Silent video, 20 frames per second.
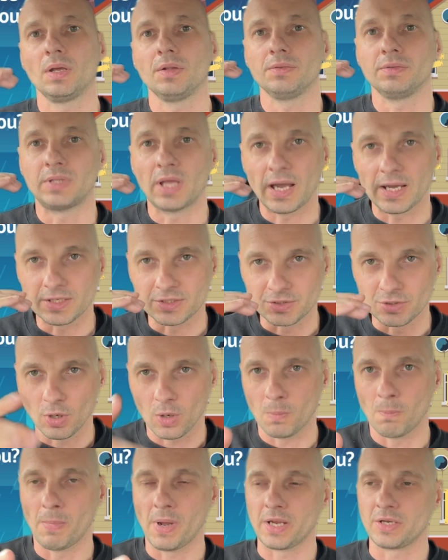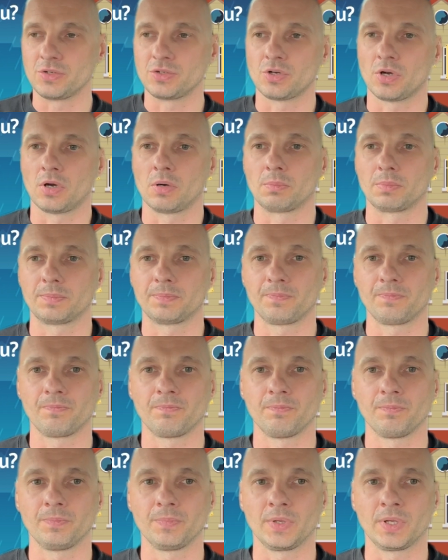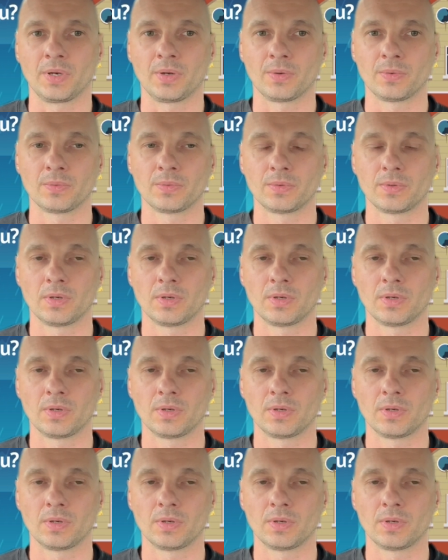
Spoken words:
That is your main job, you know.